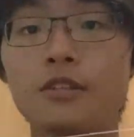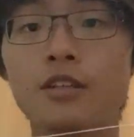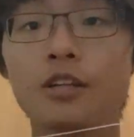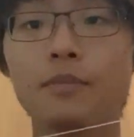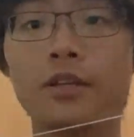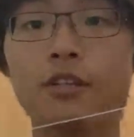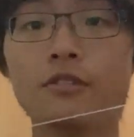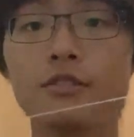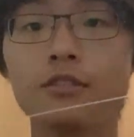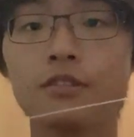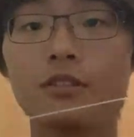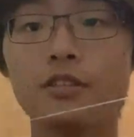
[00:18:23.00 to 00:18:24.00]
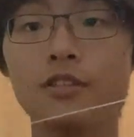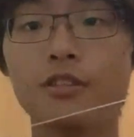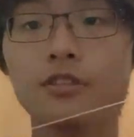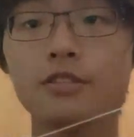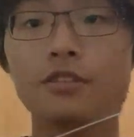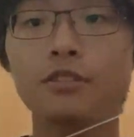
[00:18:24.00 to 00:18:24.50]
coming out
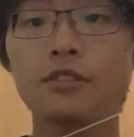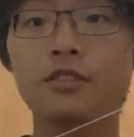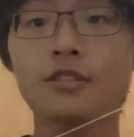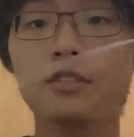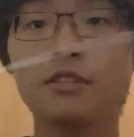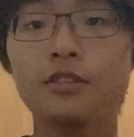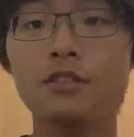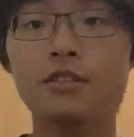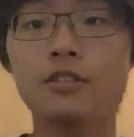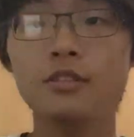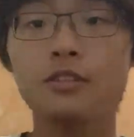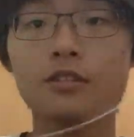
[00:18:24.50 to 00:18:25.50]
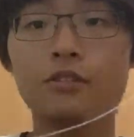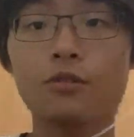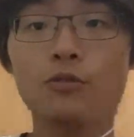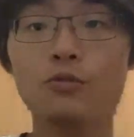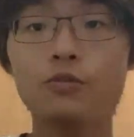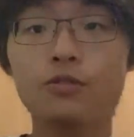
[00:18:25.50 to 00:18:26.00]
is
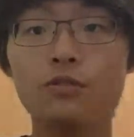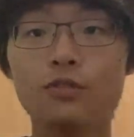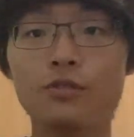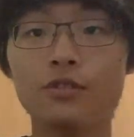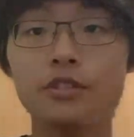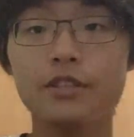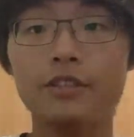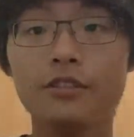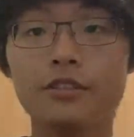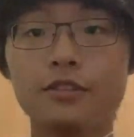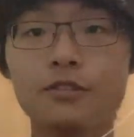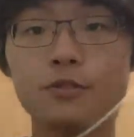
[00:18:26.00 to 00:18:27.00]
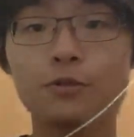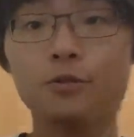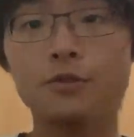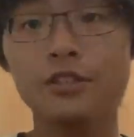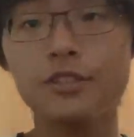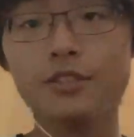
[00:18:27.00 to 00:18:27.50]
the hook here.
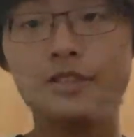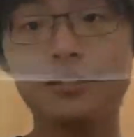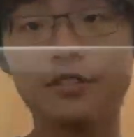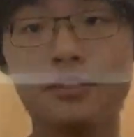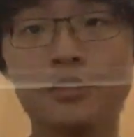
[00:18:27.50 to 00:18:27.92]
So this,